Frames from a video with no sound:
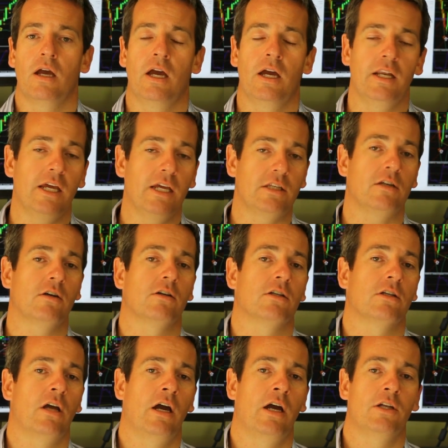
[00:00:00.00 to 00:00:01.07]
And he took
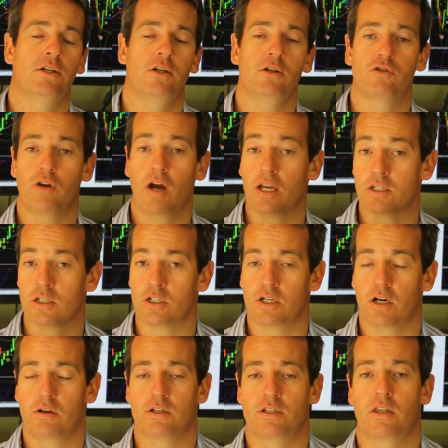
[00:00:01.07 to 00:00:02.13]
2 trades and
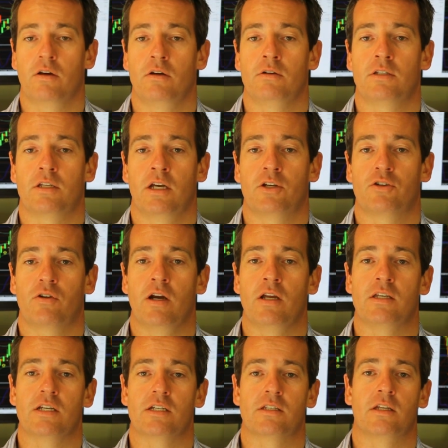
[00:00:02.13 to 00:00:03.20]
showed us those
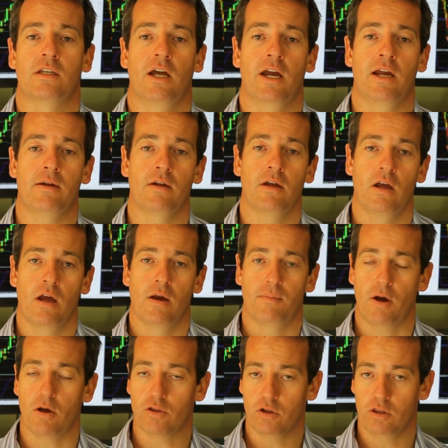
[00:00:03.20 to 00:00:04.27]
trades yesterday,
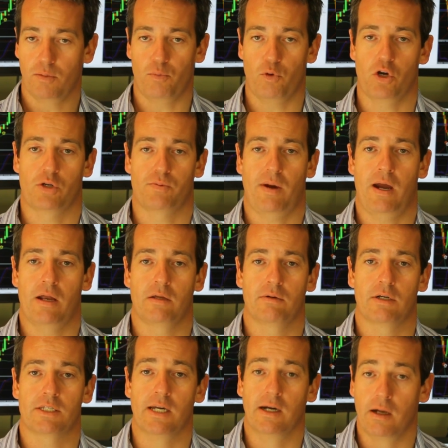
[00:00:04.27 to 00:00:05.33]
both on the British pound
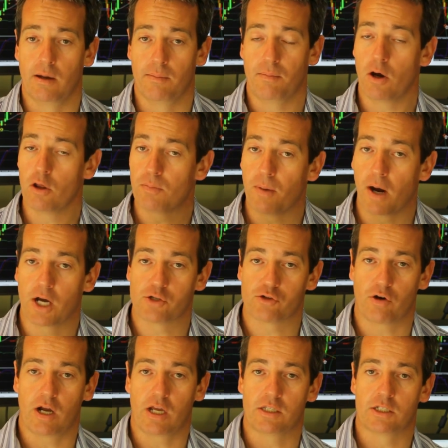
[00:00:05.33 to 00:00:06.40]
US dollar, both buy
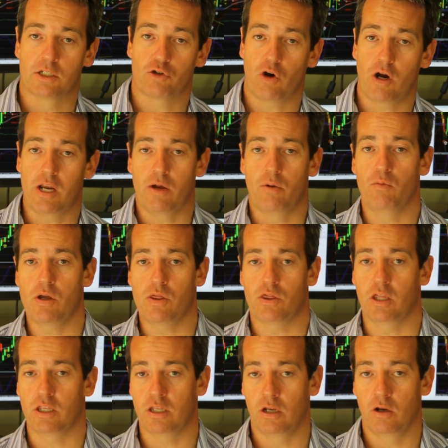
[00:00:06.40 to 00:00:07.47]
trades, trading with
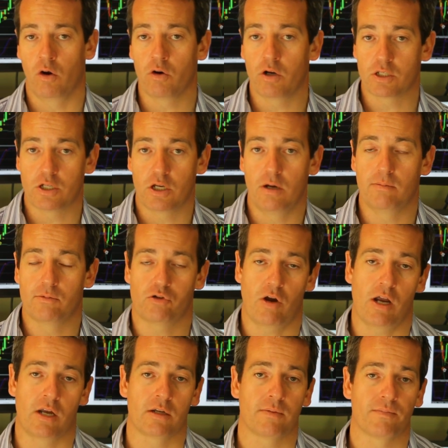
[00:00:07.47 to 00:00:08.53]
the longer term
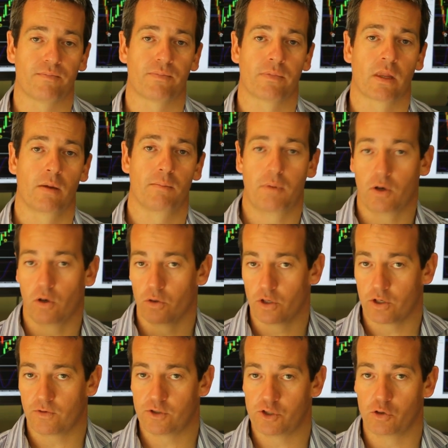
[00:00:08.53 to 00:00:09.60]
trend, but on
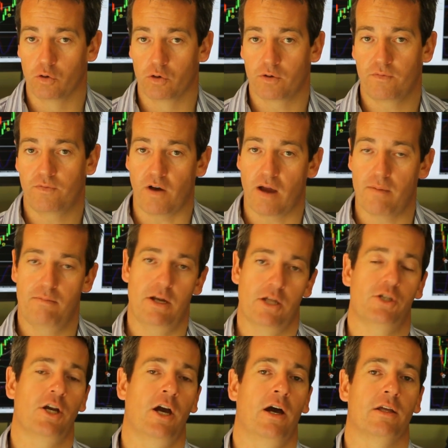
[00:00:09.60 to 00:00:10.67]
the short
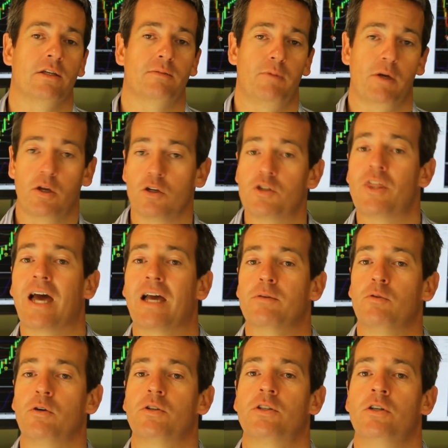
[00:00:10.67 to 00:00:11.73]
5-minute charts, because
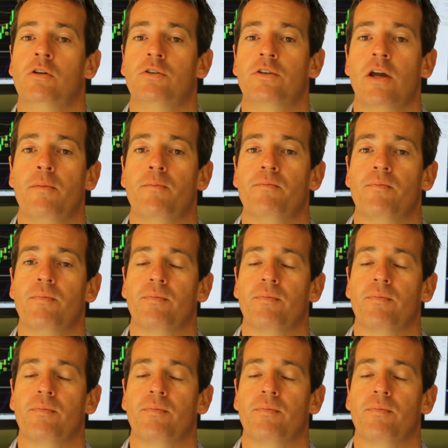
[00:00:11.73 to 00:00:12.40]
that's what suits him.